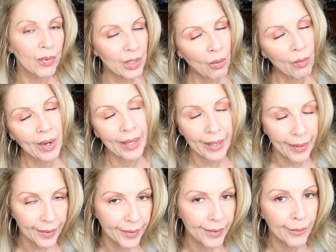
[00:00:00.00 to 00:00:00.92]
We don't want to
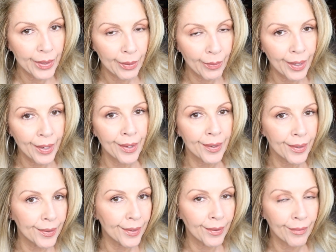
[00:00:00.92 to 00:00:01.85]
get, we don't want
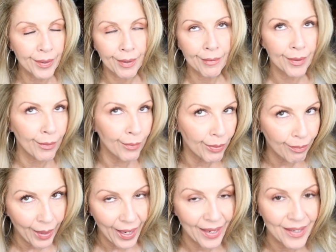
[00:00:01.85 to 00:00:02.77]
to, you know, kill you
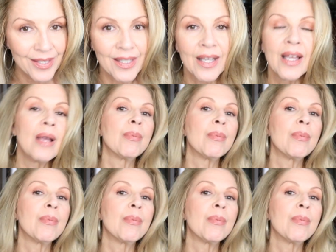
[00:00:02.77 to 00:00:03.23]
with mask,